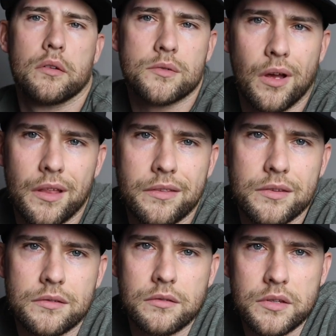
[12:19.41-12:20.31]
So I like
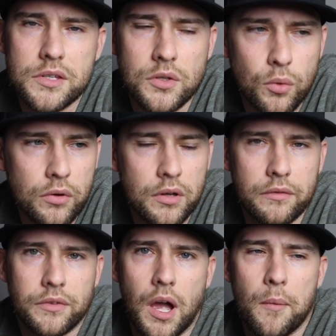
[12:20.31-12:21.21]
the story
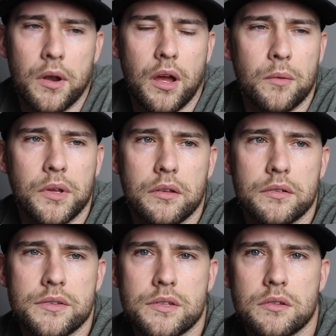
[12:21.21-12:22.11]
of Tom and I
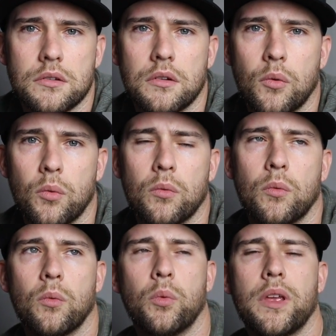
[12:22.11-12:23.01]
because, you know,
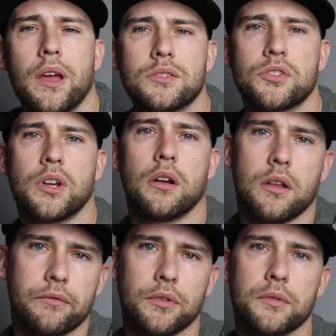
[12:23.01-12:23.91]
we had
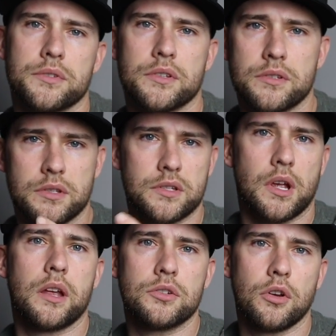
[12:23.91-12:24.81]
shared influences. This
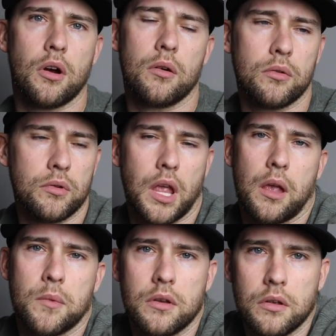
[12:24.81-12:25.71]
guy Joe, who
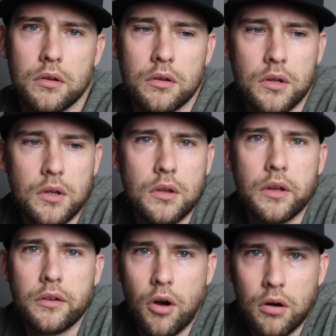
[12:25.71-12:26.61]
came into
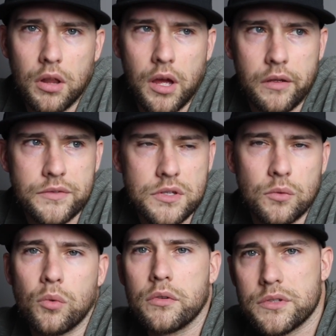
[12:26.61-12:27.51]
our lives
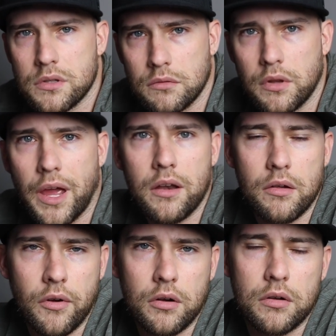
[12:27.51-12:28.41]
towards the
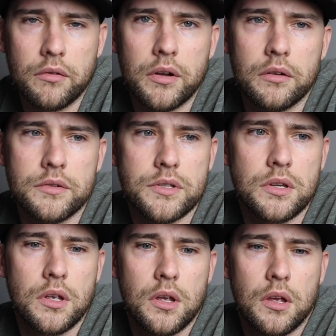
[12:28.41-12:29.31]
end of our careers,